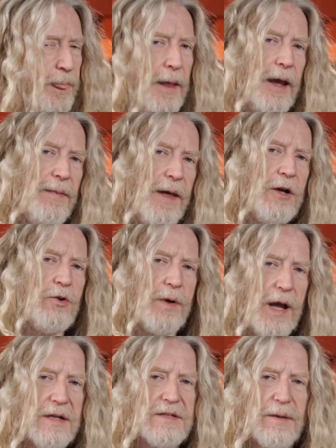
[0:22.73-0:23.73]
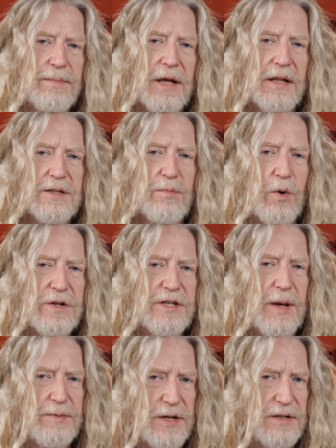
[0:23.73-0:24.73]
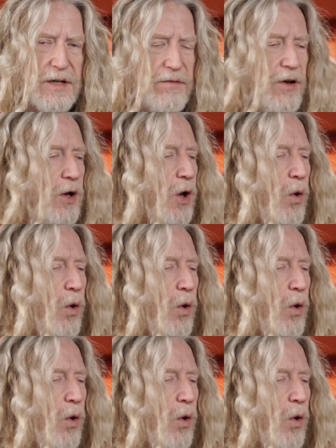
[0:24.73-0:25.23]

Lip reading: and they create something that's more substantive,